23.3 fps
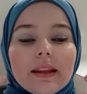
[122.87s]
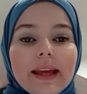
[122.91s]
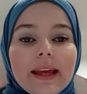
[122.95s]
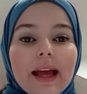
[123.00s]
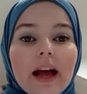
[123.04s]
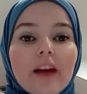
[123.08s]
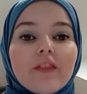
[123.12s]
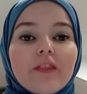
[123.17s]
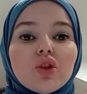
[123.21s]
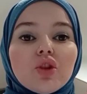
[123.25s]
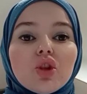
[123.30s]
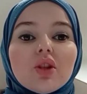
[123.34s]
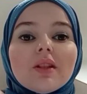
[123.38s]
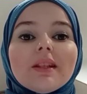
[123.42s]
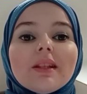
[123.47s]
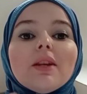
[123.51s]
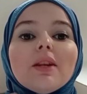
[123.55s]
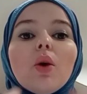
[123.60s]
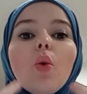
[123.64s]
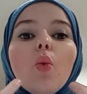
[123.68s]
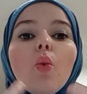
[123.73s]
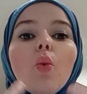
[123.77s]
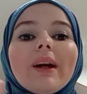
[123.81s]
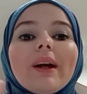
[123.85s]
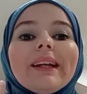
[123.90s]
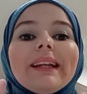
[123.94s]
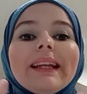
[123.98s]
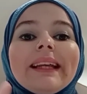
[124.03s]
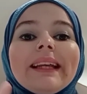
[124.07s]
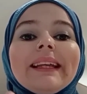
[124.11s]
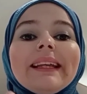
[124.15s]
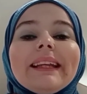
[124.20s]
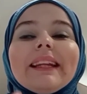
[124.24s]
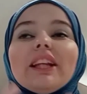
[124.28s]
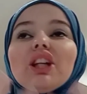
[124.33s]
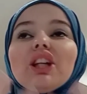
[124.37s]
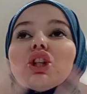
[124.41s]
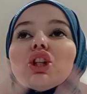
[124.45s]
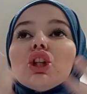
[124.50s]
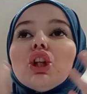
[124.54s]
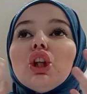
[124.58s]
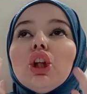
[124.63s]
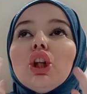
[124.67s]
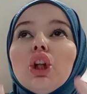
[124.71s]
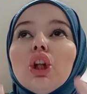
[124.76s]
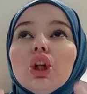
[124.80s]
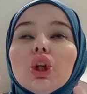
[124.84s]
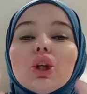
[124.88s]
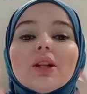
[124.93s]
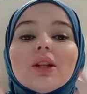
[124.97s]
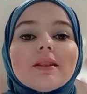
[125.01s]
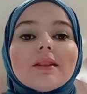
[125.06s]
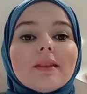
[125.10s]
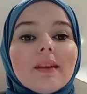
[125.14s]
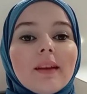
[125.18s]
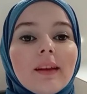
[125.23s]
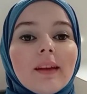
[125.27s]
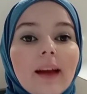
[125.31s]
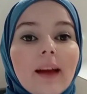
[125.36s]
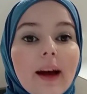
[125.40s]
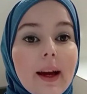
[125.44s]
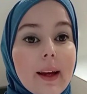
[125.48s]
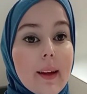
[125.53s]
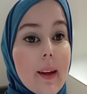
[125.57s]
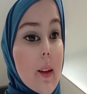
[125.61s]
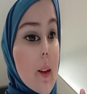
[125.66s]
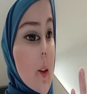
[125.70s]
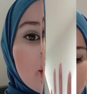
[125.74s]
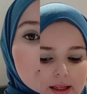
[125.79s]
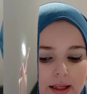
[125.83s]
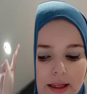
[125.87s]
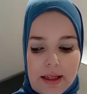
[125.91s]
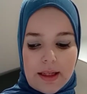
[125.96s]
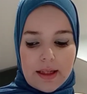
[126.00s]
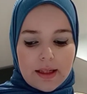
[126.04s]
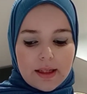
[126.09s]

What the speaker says: have to see what English looks like.